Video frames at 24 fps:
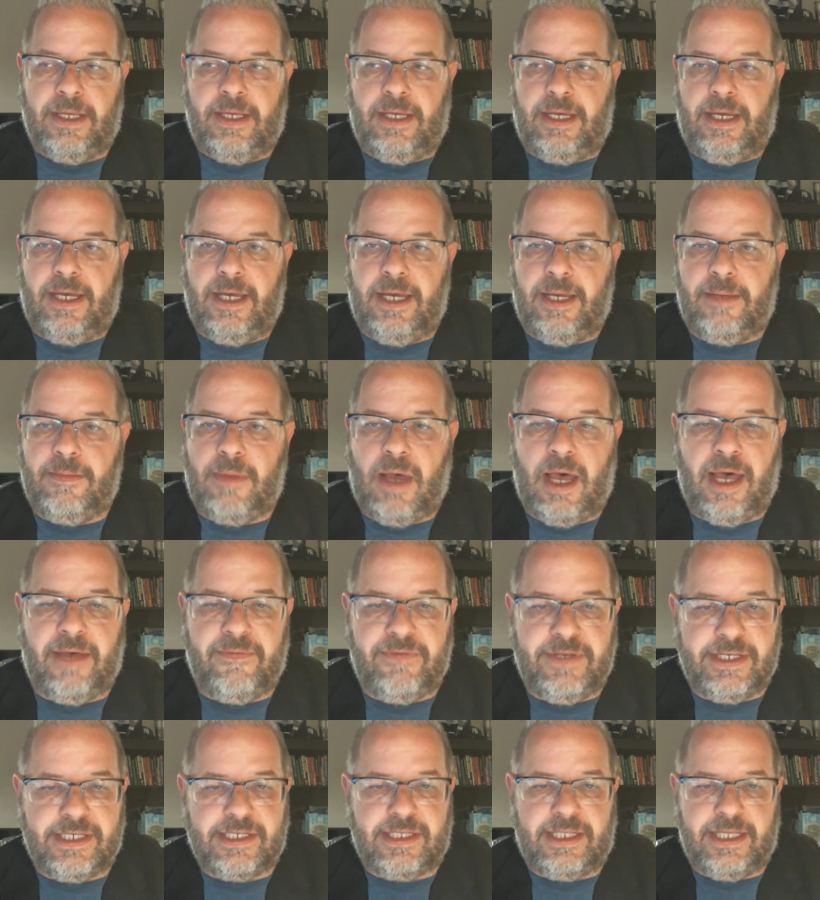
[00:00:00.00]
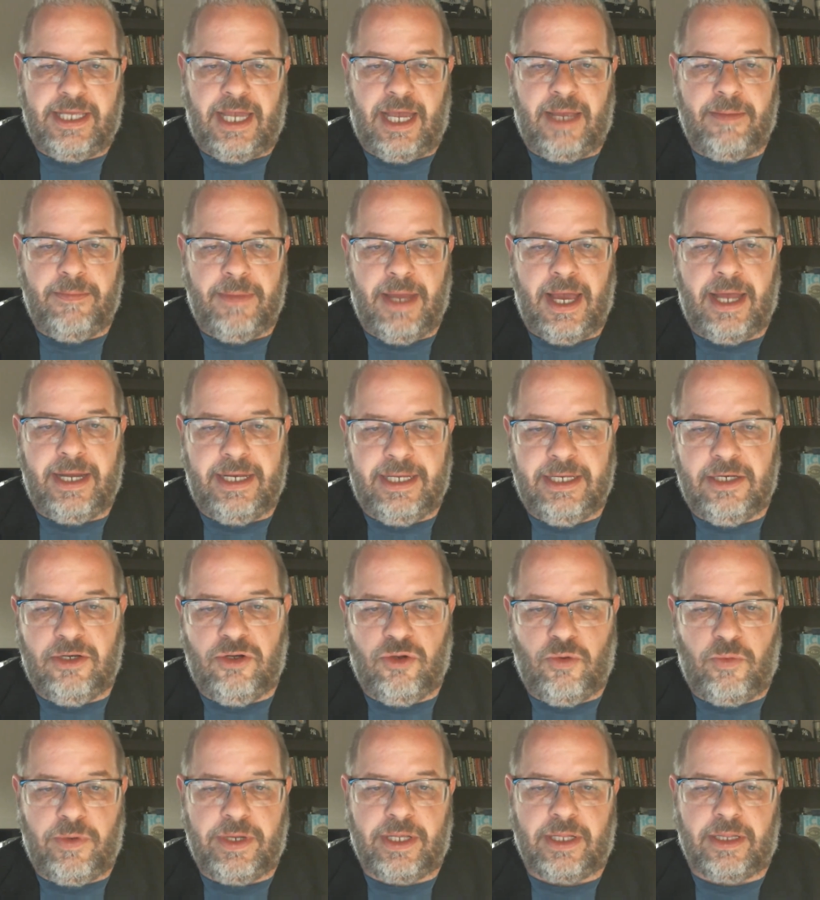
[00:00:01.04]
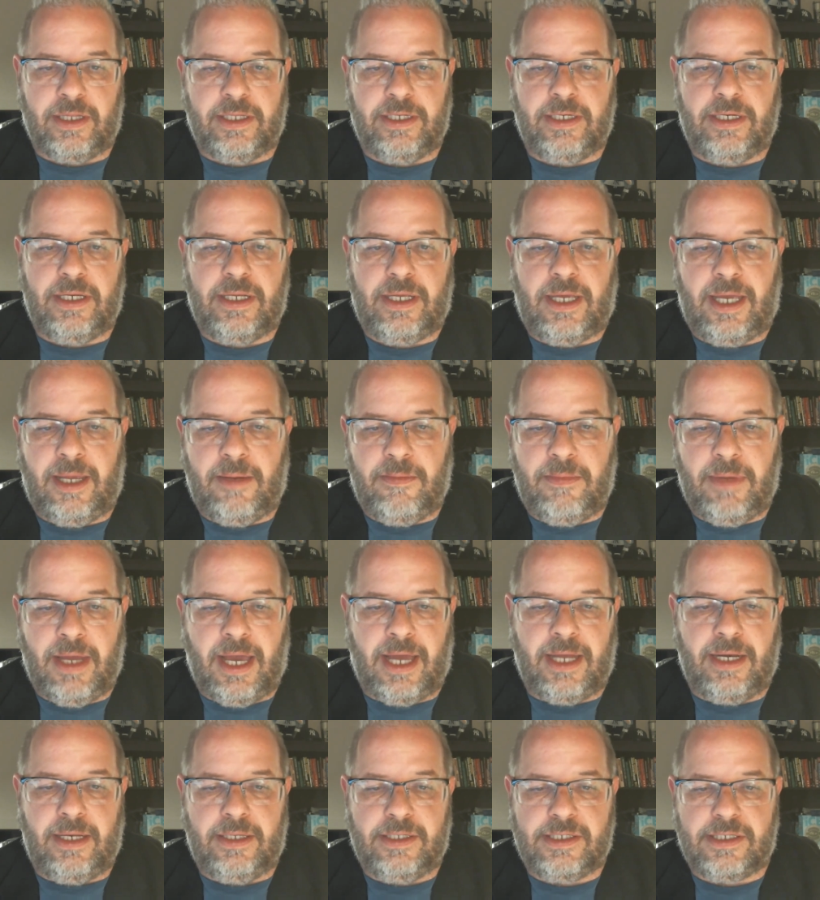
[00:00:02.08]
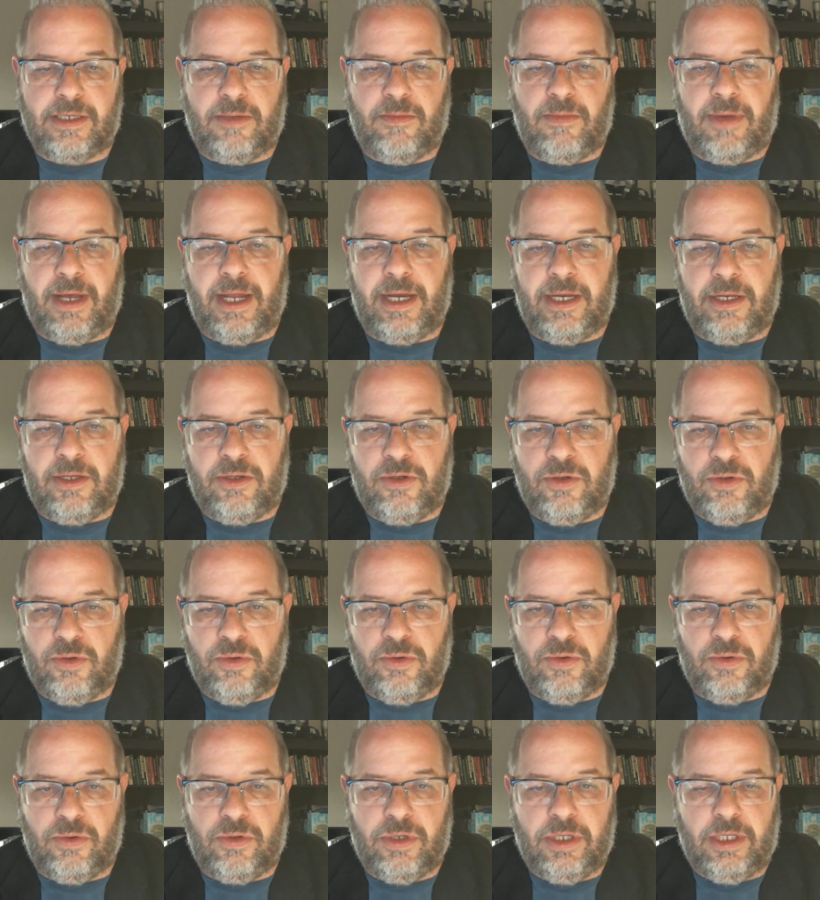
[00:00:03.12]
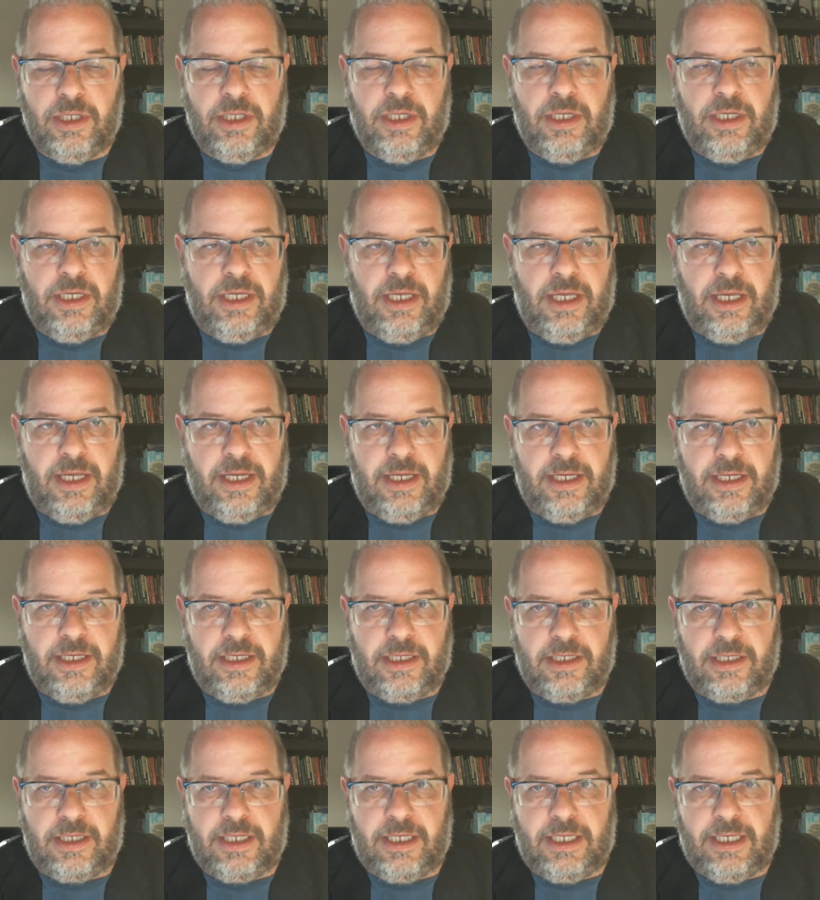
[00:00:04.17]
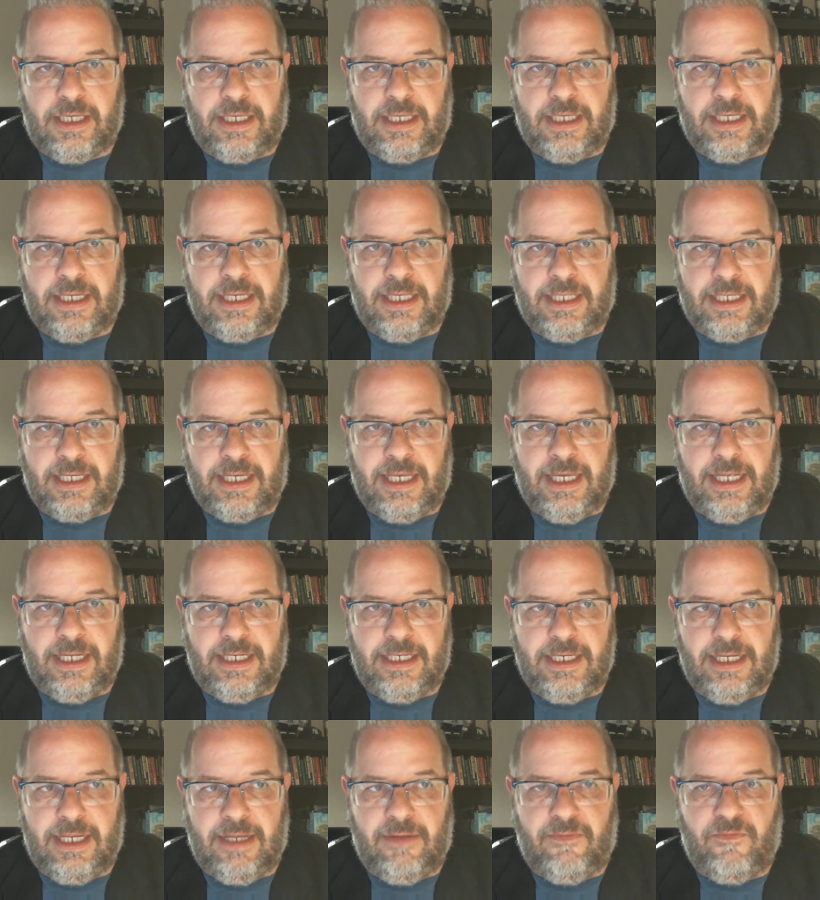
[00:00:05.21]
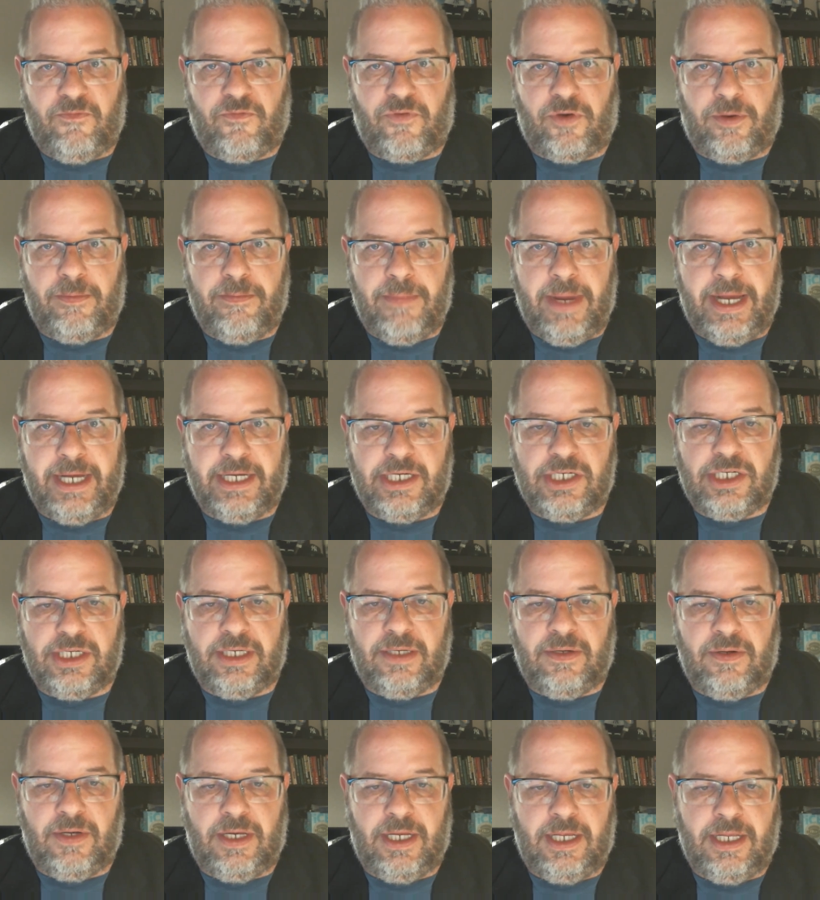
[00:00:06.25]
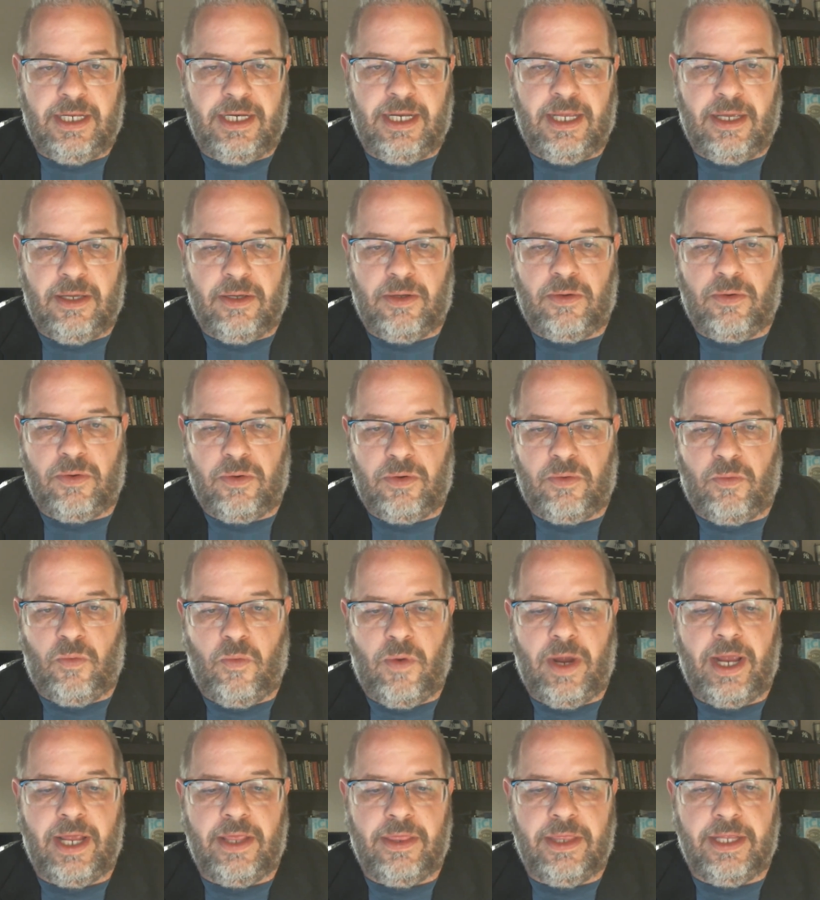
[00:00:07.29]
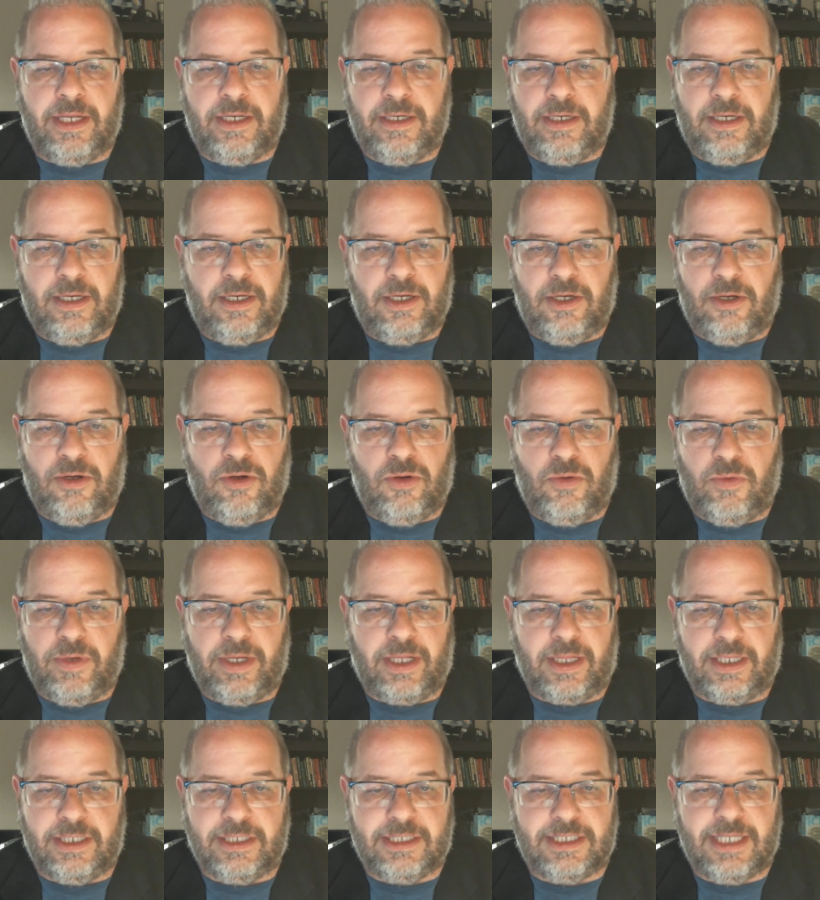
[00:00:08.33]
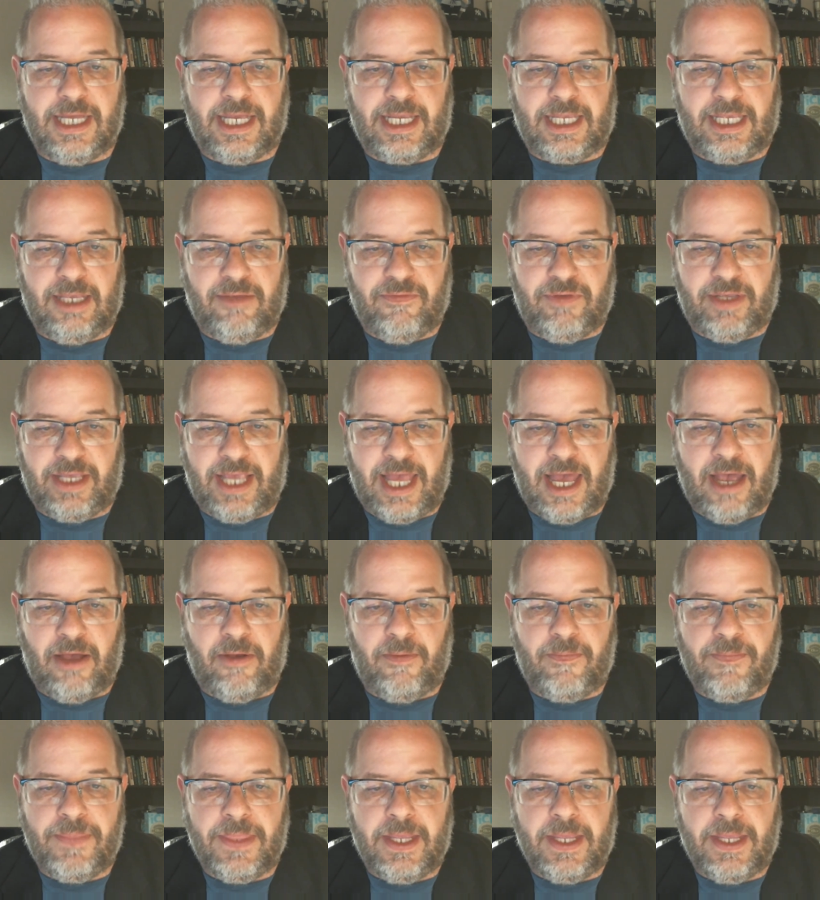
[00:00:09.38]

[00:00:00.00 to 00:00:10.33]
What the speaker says: Obviously, I'm not in New England. I'm not somebody who can get information in a way that New England's not giving out.